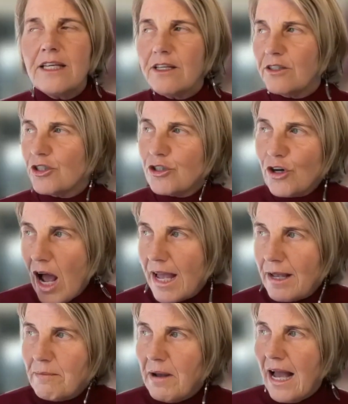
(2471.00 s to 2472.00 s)

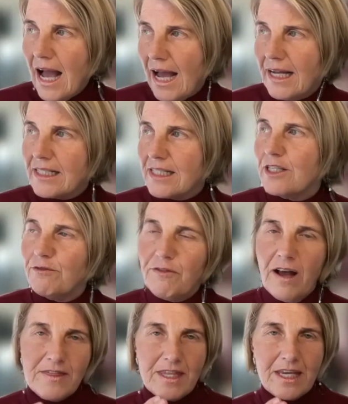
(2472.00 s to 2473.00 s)
trying my hardest to
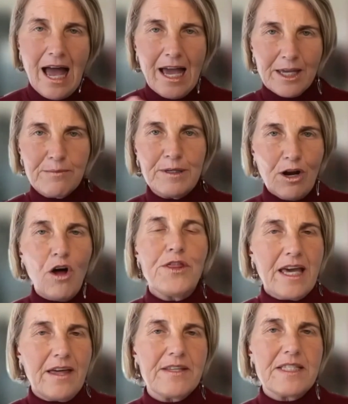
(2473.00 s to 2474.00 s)
find the argument on the
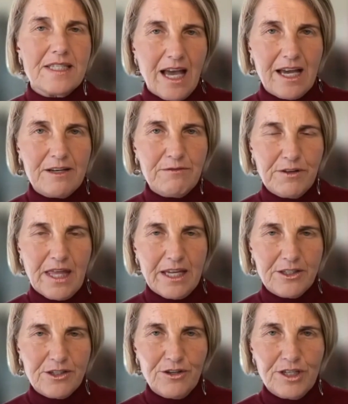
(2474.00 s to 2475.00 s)
other side for that,
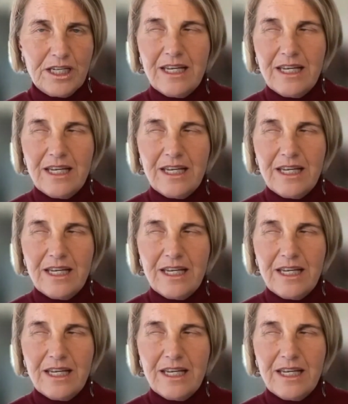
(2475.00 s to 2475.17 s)
Jodie,